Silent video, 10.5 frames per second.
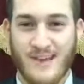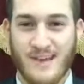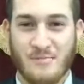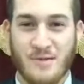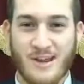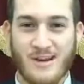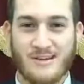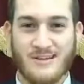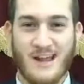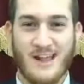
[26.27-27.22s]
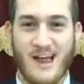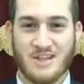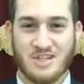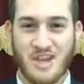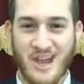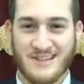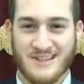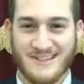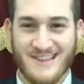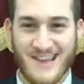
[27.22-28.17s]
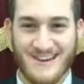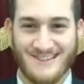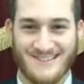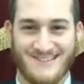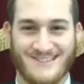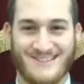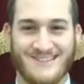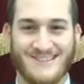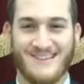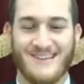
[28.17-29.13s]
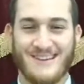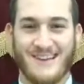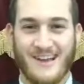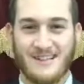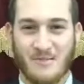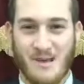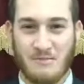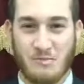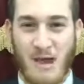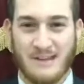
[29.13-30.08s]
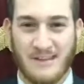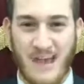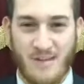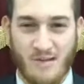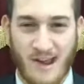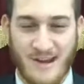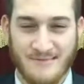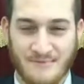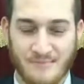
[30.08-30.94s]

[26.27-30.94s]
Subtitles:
It appears that a lot has changed since then. It's great to be back together again.